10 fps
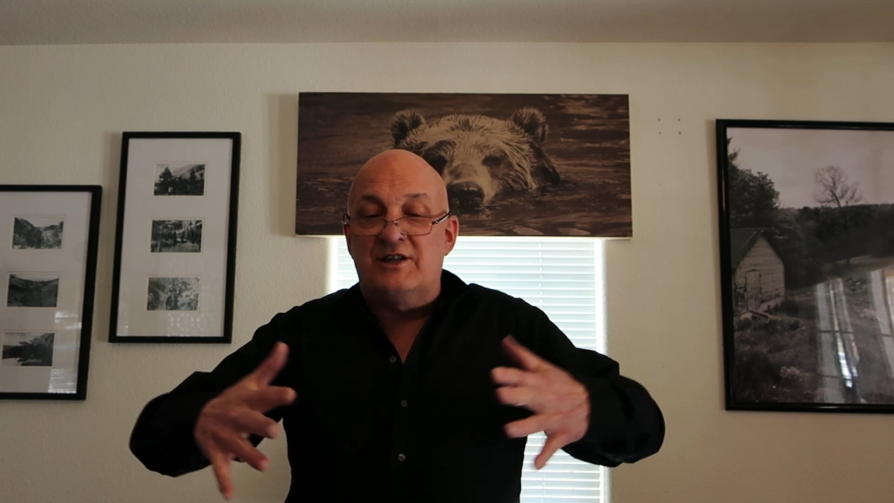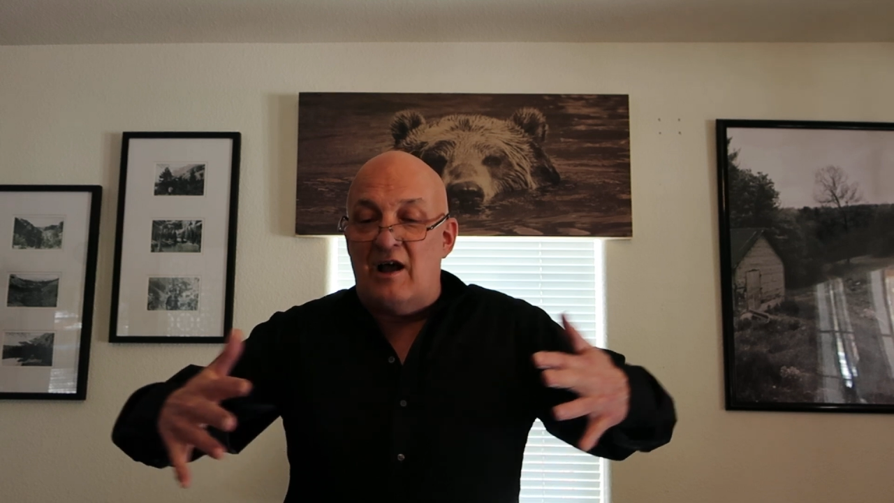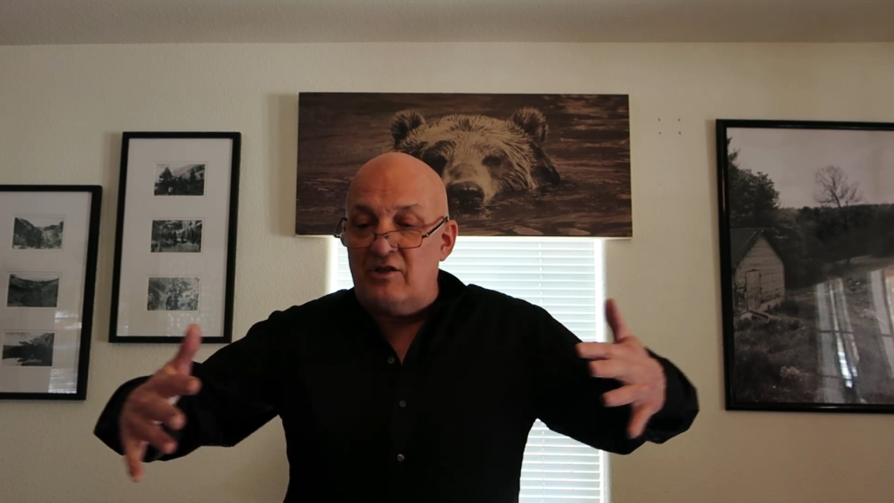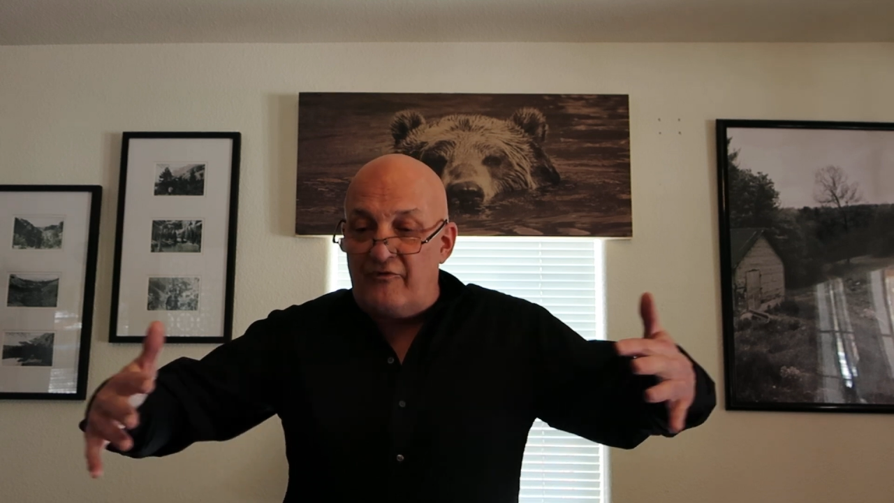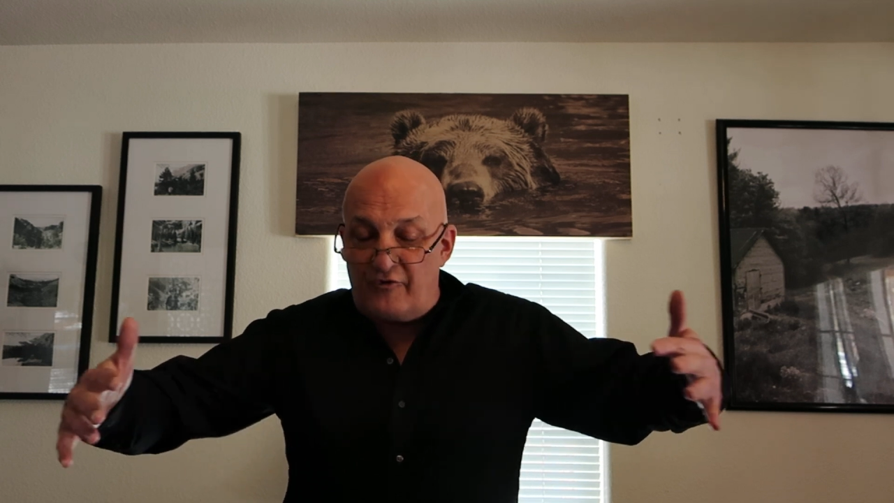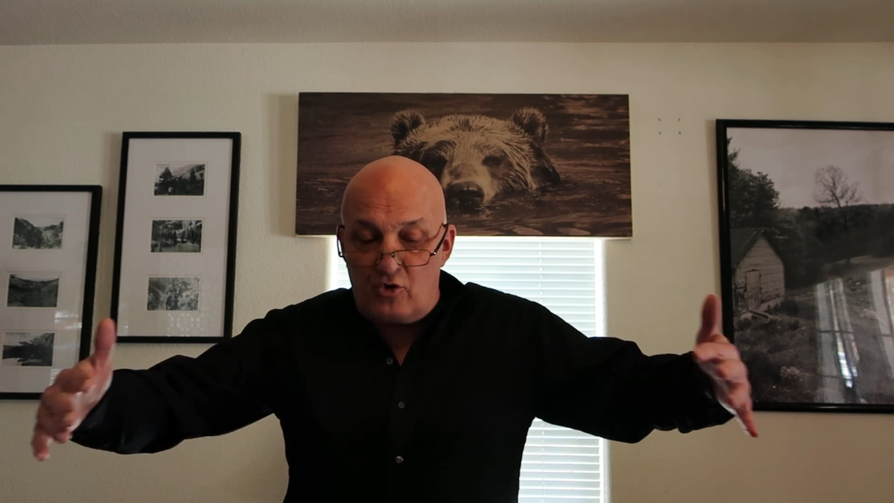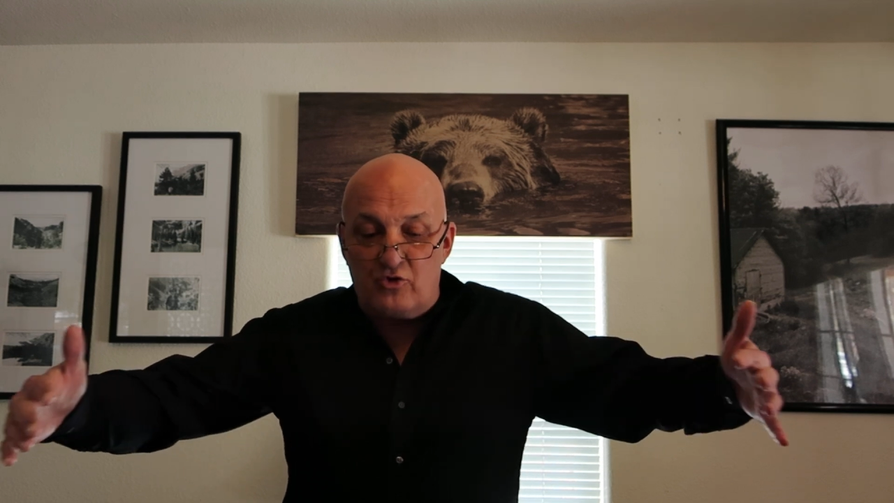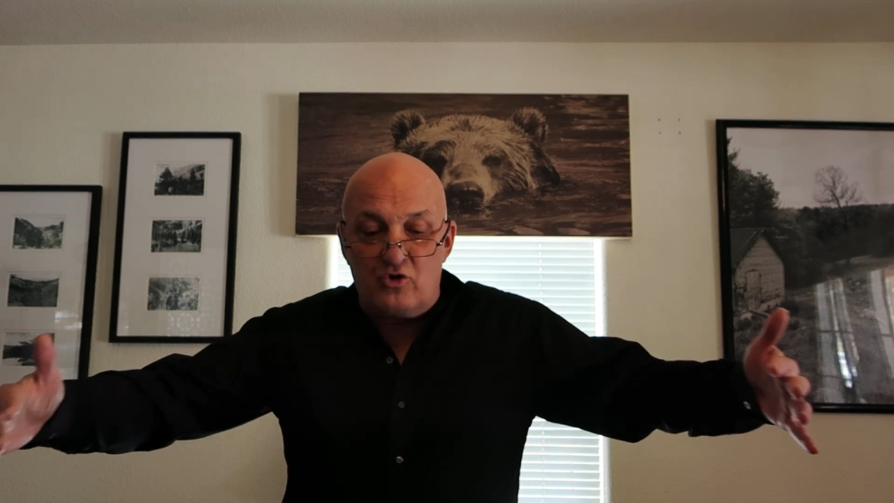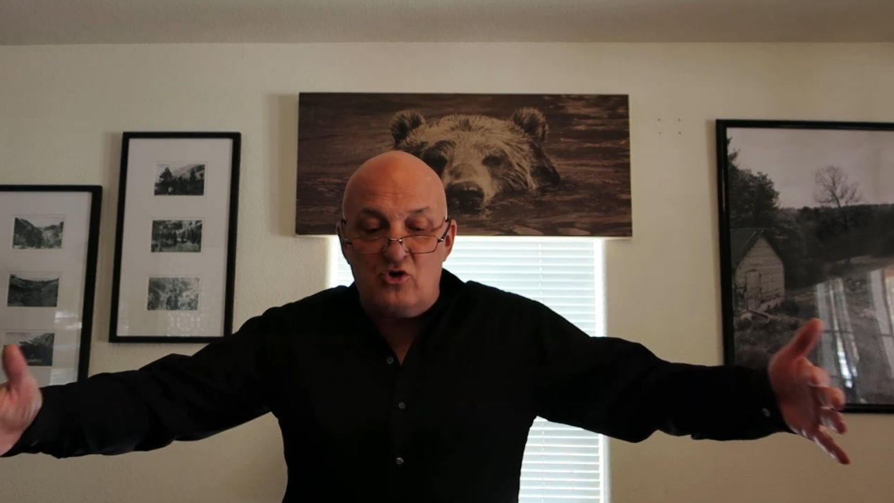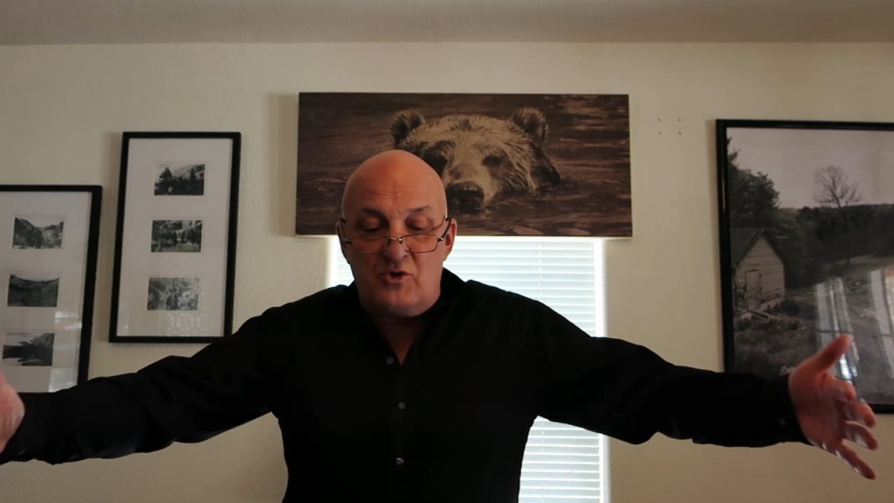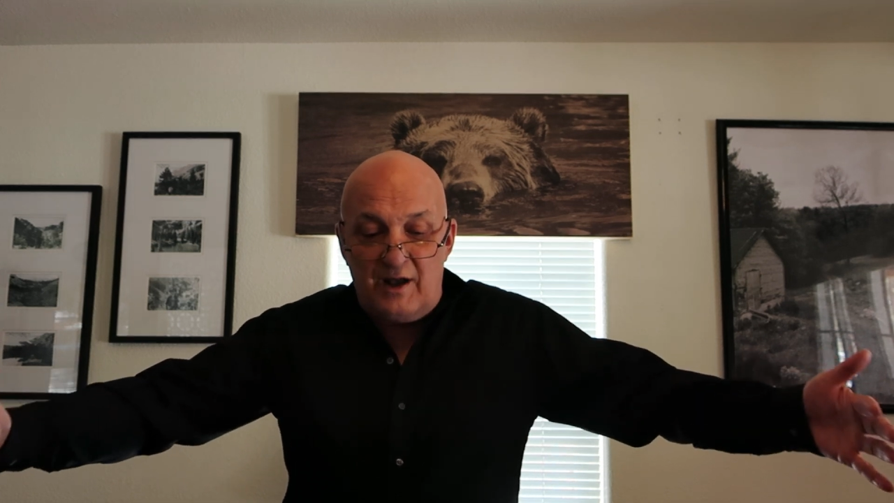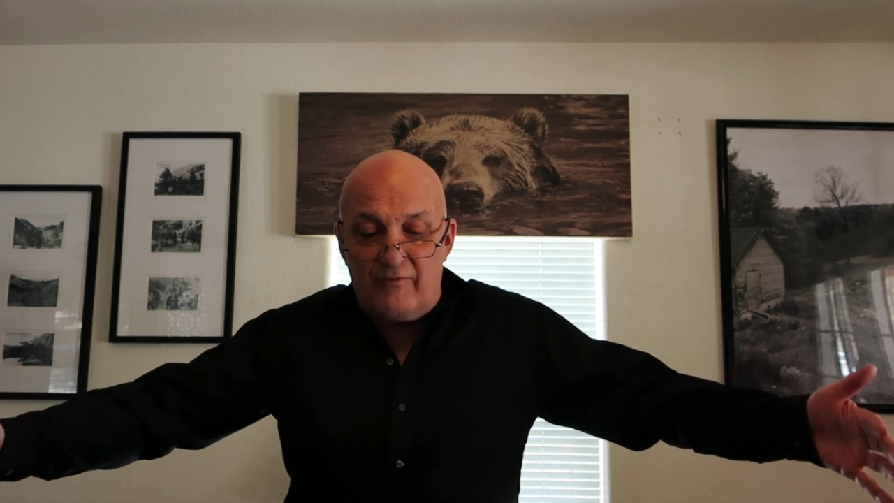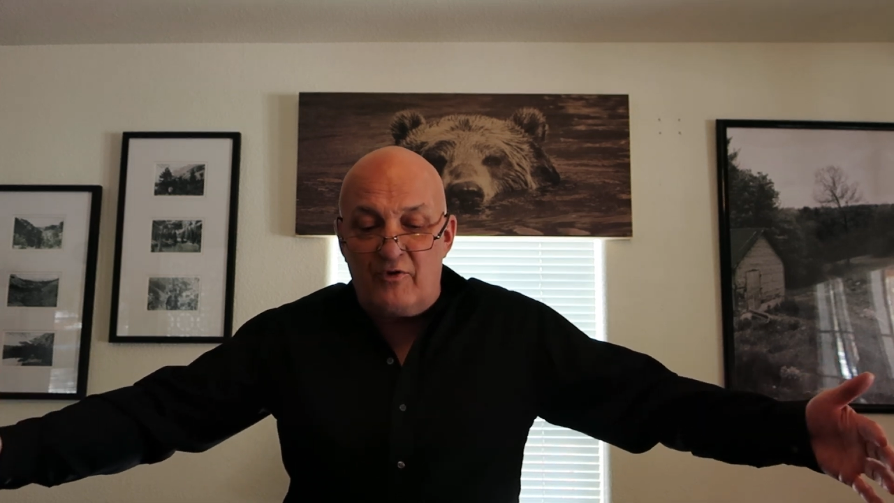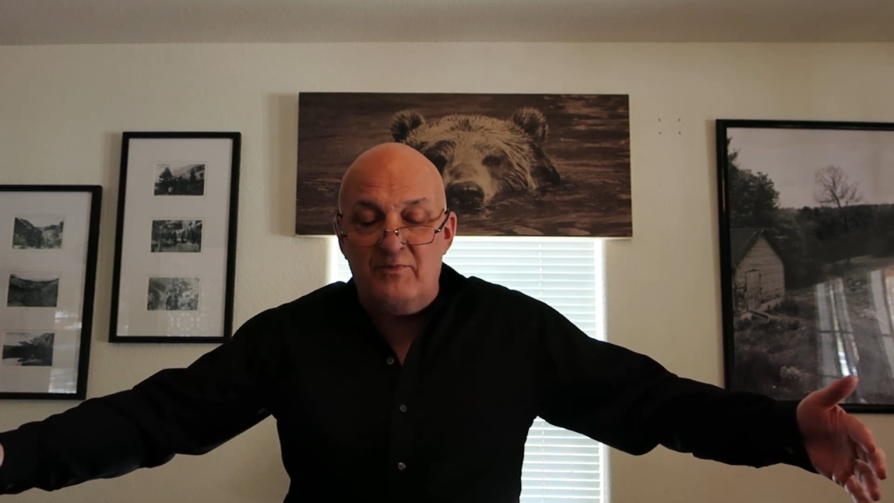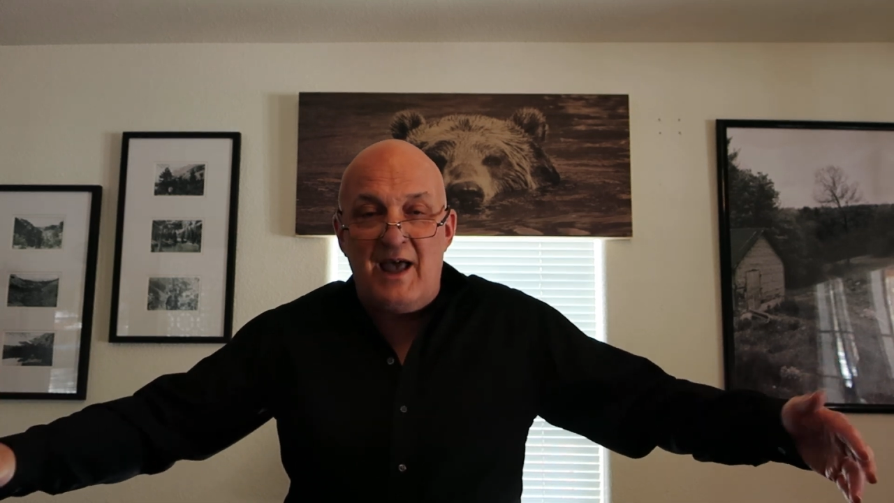Now, the further you
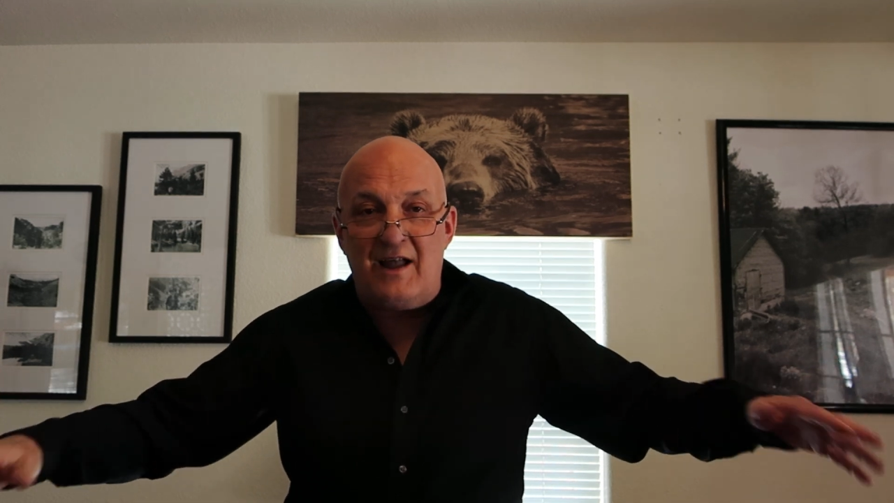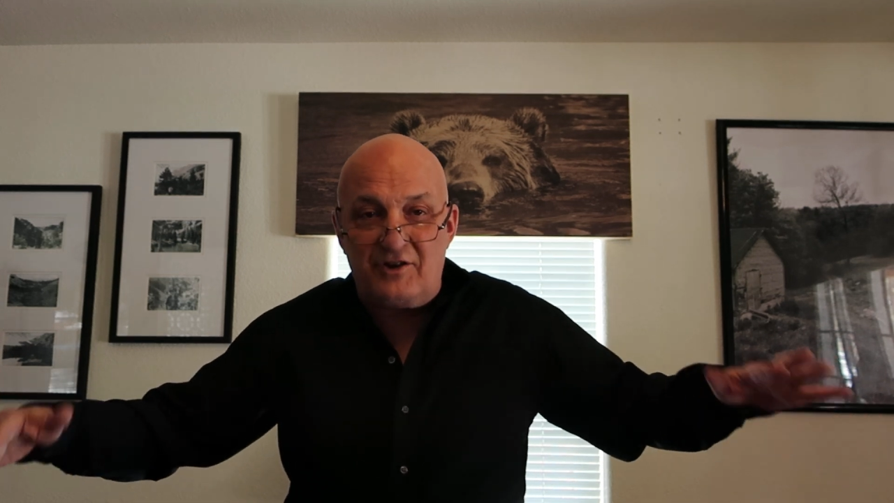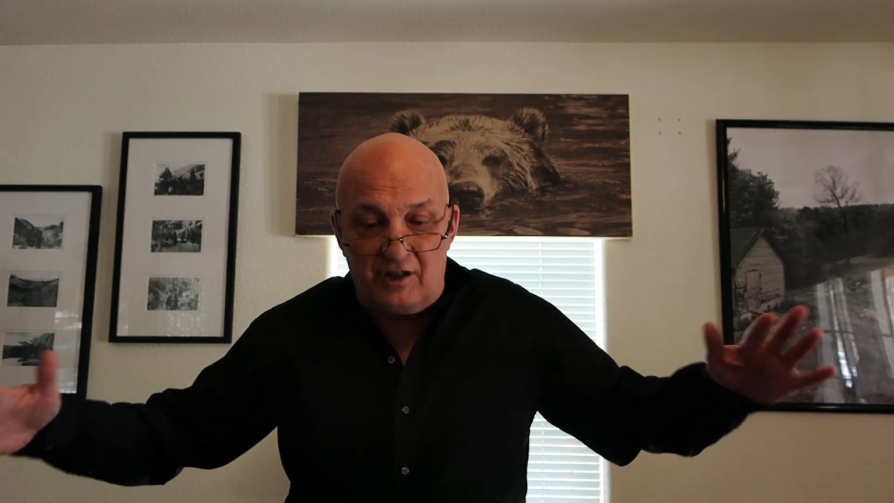get from that,